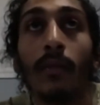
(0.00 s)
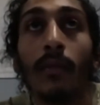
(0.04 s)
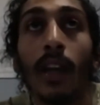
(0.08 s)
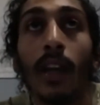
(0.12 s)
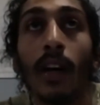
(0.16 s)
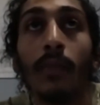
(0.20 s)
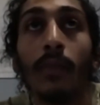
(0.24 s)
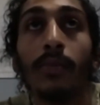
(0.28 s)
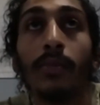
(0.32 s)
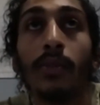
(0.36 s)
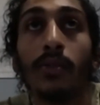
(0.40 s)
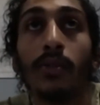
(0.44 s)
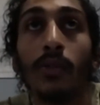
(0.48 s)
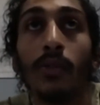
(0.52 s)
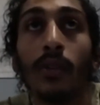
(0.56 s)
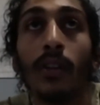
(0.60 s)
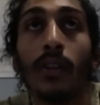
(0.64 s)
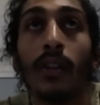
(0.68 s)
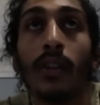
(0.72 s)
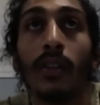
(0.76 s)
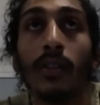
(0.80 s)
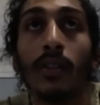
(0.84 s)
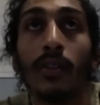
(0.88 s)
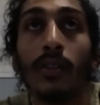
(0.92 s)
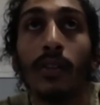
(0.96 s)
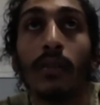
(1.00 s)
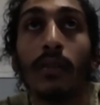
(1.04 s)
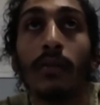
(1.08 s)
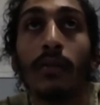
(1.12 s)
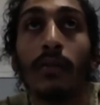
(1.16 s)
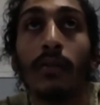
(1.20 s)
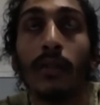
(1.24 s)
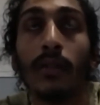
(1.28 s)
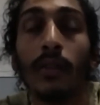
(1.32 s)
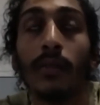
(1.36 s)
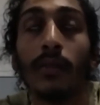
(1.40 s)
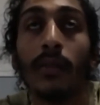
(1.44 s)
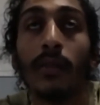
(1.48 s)
help shorten your
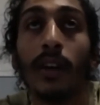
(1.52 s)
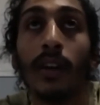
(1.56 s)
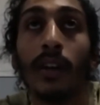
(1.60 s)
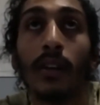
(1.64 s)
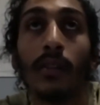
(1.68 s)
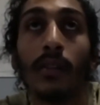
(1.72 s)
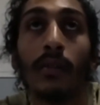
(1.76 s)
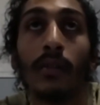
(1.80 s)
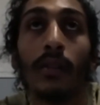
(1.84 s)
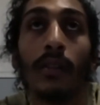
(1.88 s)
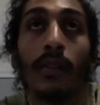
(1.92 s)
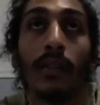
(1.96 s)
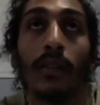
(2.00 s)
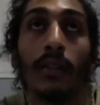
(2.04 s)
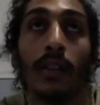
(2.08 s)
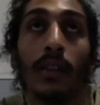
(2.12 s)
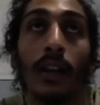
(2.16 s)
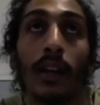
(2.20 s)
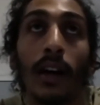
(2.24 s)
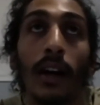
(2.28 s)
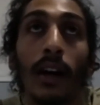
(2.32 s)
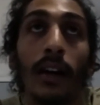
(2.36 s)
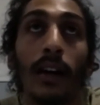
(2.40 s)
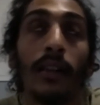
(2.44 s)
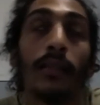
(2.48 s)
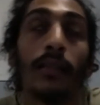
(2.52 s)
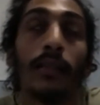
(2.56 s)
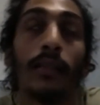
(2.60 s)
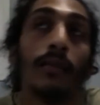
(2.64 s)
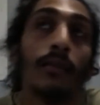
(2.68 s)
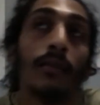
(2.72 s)
your fight career a lot.